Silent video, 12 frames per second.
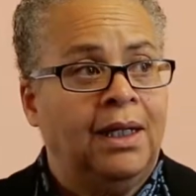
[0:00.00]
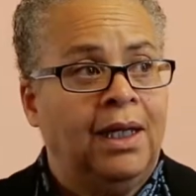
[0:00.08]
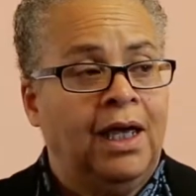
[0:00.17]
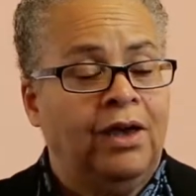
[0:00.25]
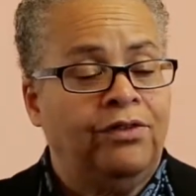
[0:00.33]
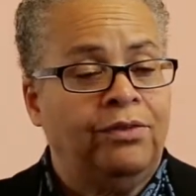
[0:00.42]

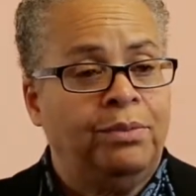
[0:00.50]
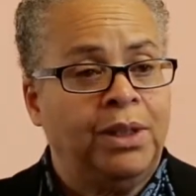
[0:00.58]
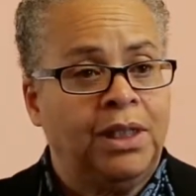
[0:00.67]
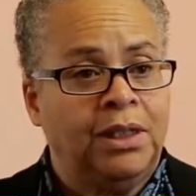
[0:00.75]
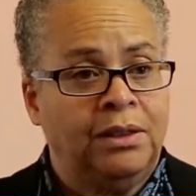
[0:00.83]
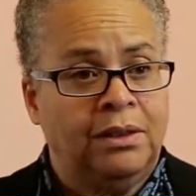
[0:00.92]

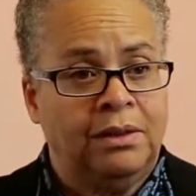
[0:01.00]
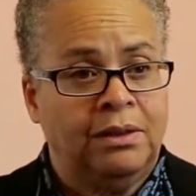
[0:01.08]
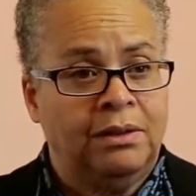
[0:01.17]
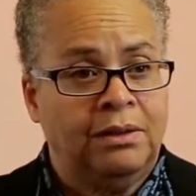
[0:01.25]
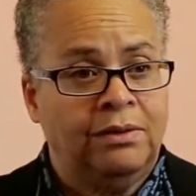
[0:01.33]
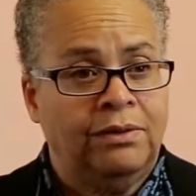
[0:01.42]

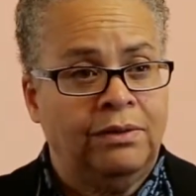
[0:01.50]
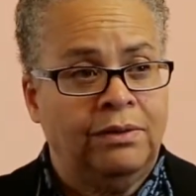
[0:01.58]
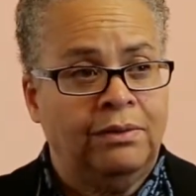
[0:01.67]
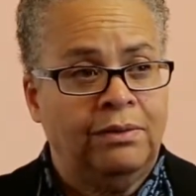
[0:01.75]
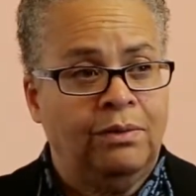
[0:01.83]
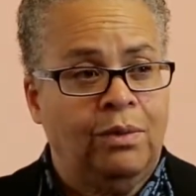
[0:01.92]

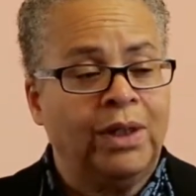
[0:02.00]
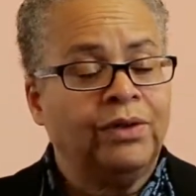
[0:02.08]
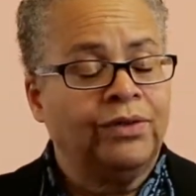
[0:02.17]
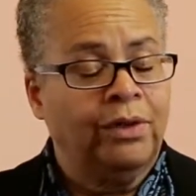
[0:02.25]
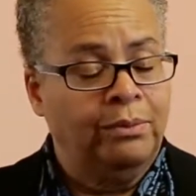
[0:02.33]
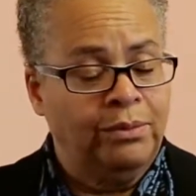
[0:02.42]
went
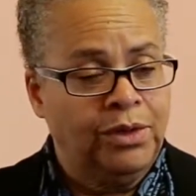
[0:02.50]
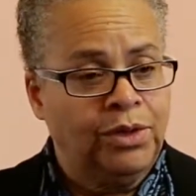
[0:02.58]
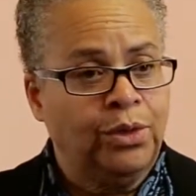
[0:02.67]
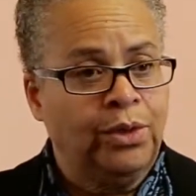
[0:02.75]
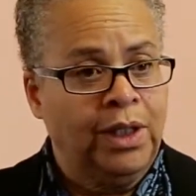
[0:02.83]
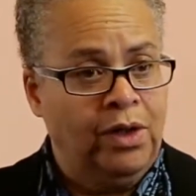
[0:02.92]
from
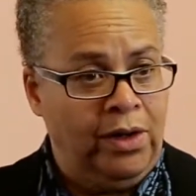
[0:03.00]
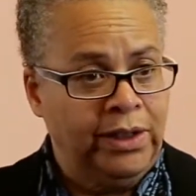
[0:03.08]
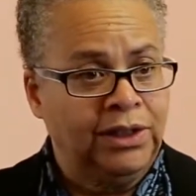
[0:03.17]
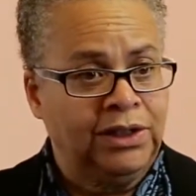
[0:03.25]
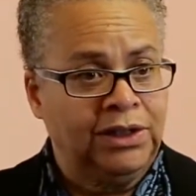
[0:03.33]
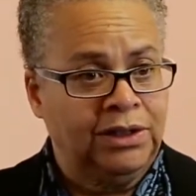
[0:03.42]
touring
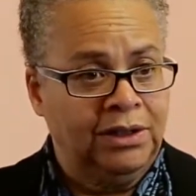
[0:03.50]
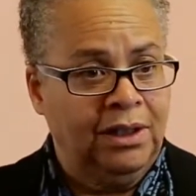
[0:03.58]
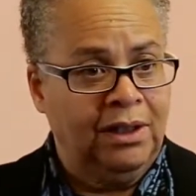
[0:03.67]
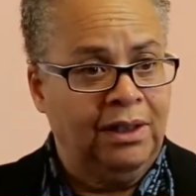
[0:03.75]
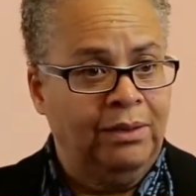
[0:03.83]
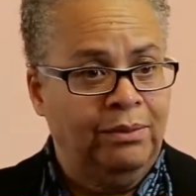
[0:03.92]
artist
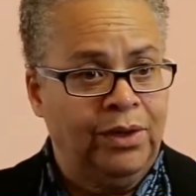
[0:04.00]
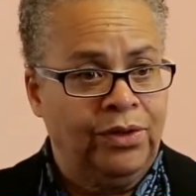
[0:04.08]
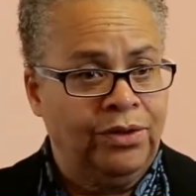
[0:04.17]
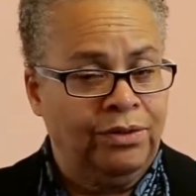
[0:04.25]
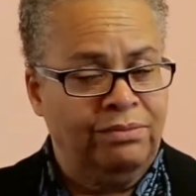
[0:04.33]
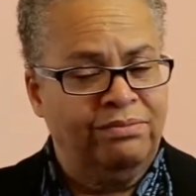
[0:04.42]

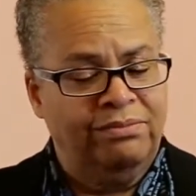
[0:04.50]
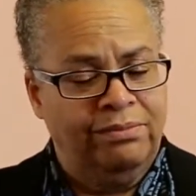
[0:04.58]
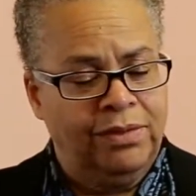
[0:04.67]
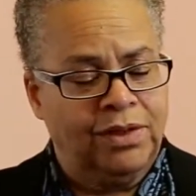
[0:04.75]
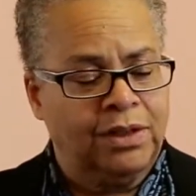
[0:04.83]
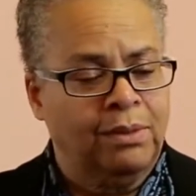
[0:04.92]
with
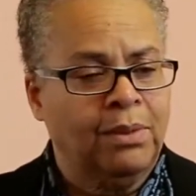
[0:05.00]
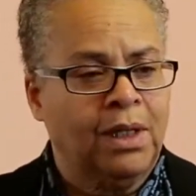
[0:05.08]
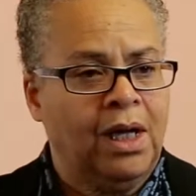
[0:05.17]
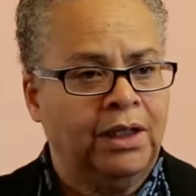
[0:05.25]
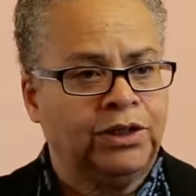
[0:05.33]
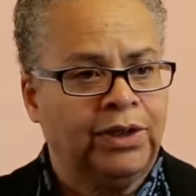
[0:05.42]
some
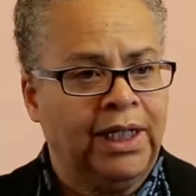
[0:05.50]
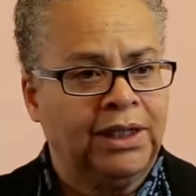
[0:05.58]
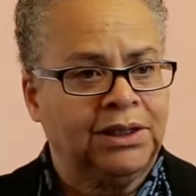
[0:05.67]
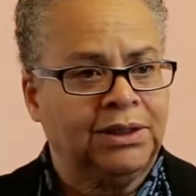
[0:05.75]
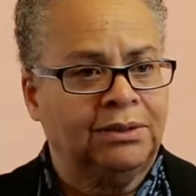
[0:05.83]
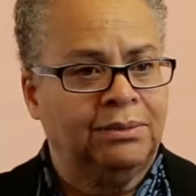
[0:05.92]

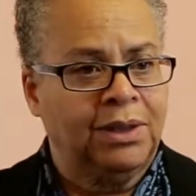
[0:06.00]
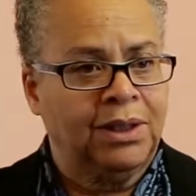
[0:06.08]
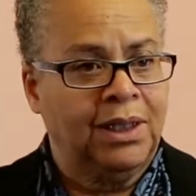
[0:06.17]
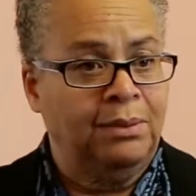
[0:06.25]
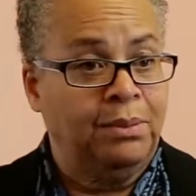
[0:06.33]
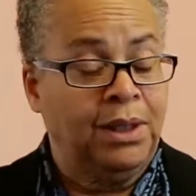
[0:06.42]
contracts with
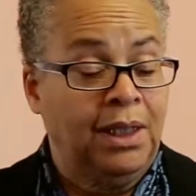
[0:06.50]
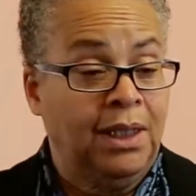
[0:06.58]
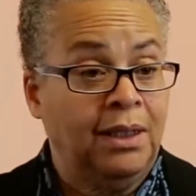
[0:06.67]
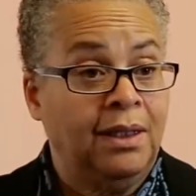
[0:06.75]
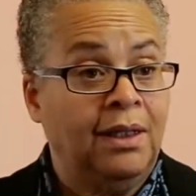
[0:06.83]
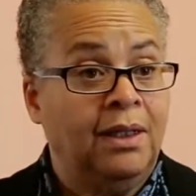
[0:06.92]

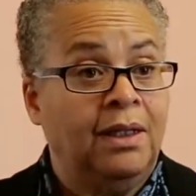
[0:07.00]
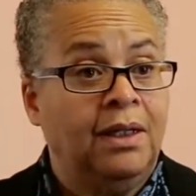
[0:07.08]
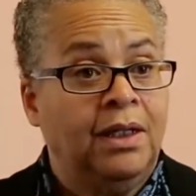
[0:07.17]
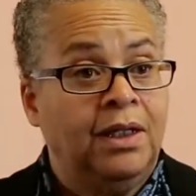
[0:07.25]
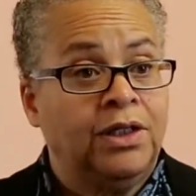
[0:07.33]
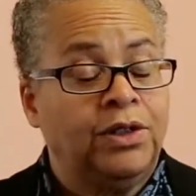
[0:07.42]
NPN
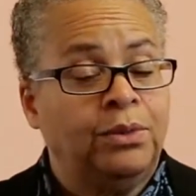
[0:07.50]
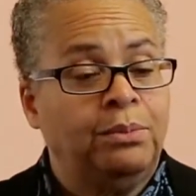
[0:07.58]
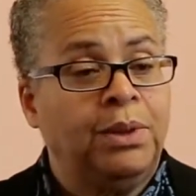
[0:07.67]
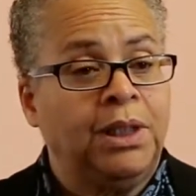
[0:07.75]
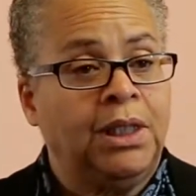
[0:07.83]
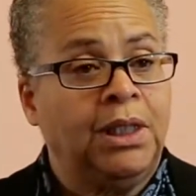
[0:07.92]
to
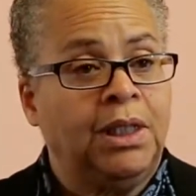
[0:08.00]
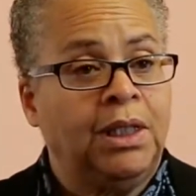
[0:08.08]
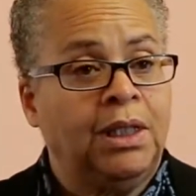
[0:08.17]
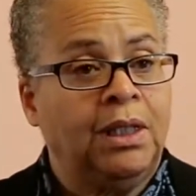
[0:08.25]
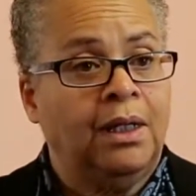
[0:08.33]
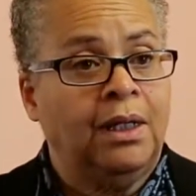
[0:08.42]

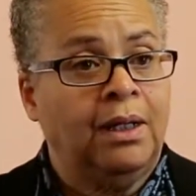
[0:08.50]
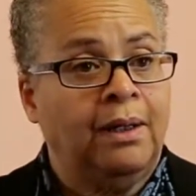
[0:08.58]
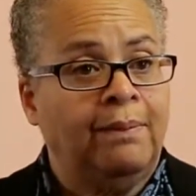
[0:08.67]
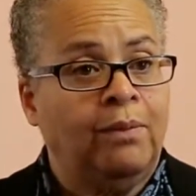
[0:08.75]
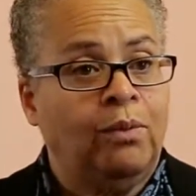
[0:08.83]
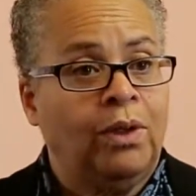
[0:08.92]
being
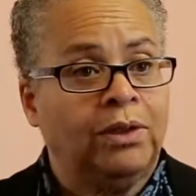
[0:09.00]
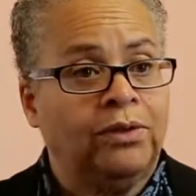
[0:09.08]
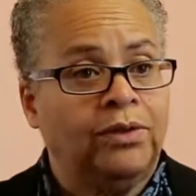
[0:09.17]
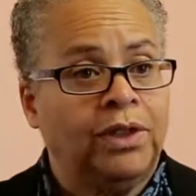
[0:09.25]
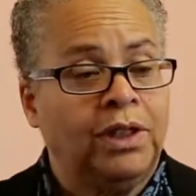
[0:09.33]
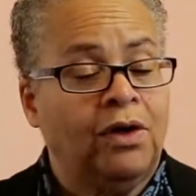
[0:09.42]
one
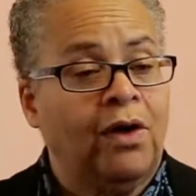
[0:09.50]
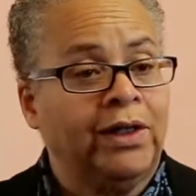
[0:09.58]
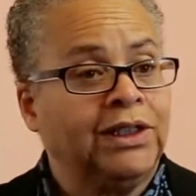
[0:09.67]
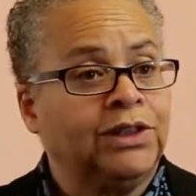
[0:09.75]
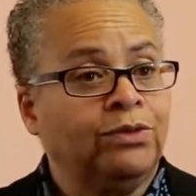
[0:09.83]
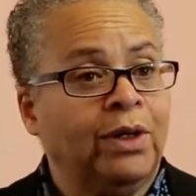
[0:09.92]
of the
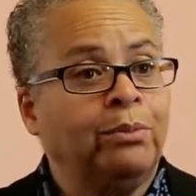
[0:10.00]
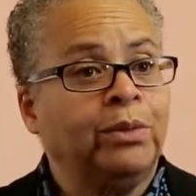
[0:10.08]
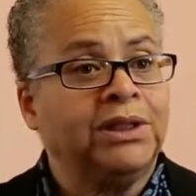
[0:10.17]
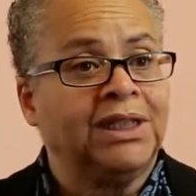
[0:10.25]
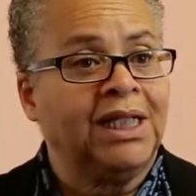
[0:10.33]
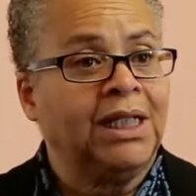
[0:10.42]
artist
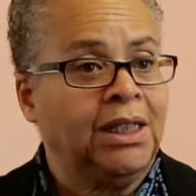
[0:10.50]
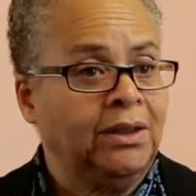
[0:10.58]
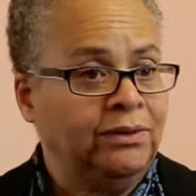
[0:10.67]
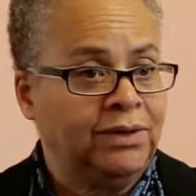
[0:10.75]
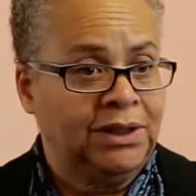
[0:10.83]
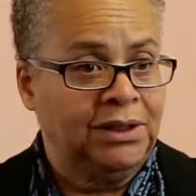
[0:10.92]

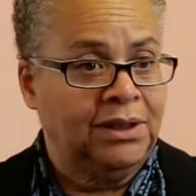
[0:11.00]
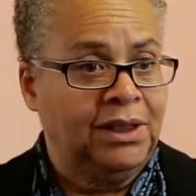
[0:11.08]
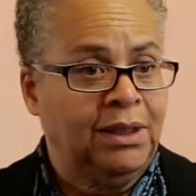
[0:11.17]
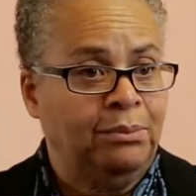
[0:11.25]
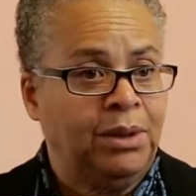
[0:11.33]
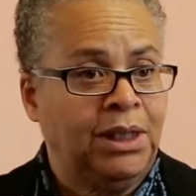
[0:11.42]
representatives at
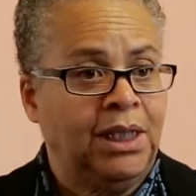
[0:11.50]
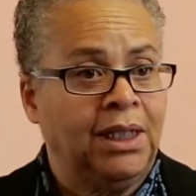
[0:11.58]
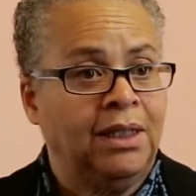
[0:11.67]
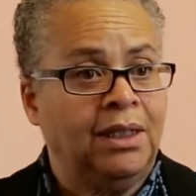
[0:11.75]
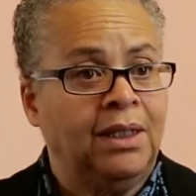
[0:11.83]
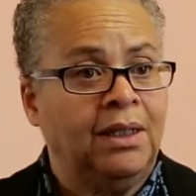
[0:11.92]

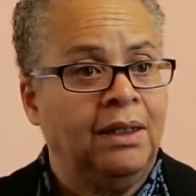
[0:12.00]
NPN,